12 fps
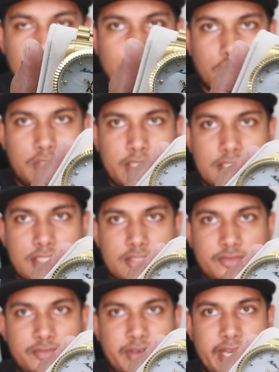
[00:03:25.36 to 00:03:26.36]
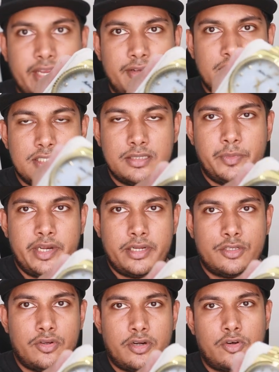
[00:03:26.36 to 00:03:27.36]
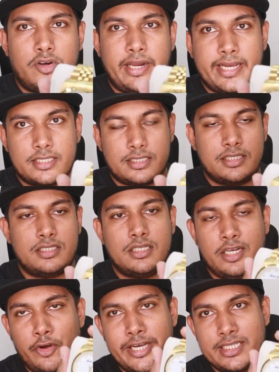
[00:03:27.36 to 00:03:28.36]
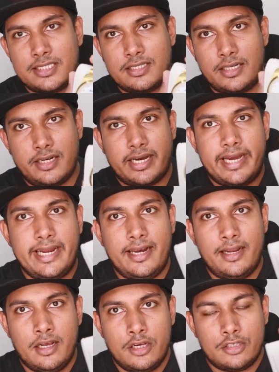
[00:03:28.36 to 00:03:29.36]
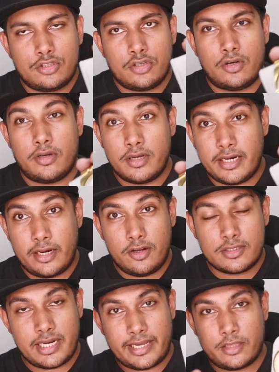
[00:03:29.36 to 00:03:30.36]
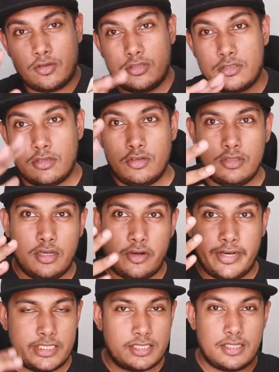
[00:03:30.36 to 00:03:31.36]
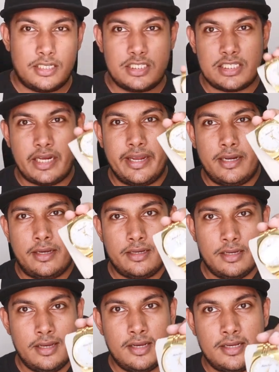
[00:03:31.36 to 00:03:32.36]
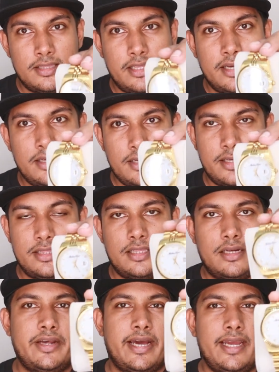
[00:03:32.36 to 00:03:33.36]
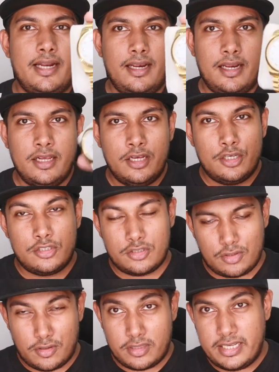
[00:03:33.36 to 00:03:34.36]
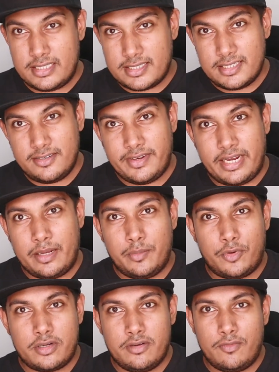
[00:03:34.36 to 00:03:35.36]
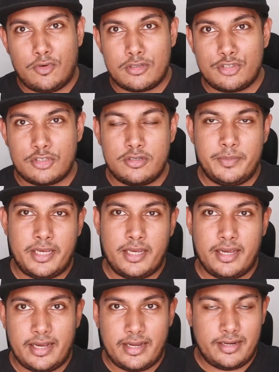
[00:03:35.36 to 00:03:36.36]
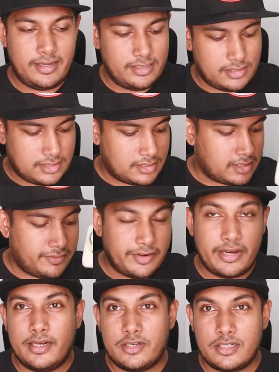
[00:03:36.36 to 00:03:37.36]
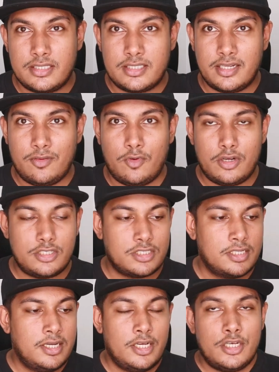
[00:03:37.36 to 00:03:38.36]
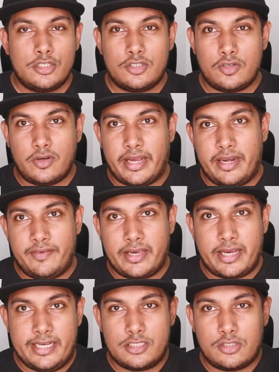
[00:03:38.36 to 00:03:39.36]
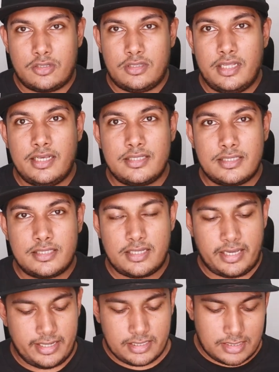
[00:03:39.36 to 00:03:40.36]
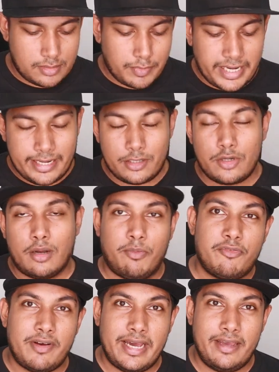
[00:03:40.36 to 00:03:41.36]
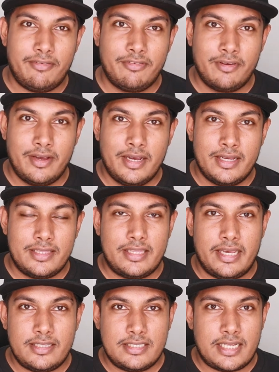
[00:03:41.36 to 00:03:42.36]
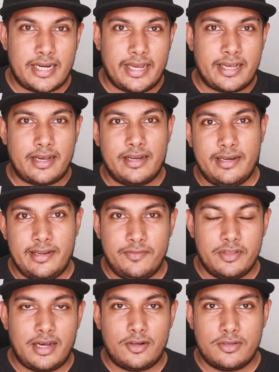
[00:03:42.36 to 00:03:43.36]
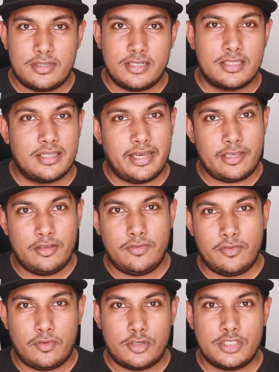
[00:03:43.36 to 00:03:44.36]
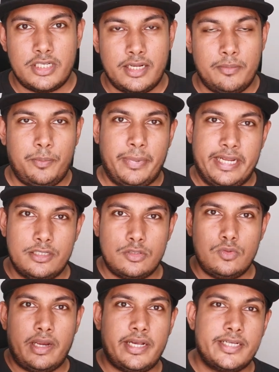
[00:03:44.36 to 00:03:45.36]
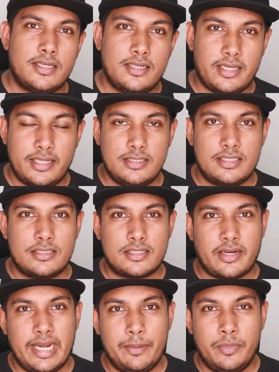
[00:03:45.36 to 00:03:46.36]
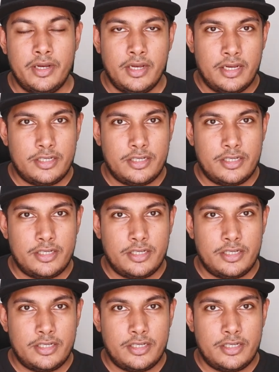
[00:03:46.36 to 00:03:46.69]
so this is very similar to a Rolex this is an oyster dial so it looks like those you know the oyster shining thing in the dial so this is a very important watch to me and it's a very interesting watch so anyway guys so this is my top five things that I can't live without thank you for watching please do like and subscribe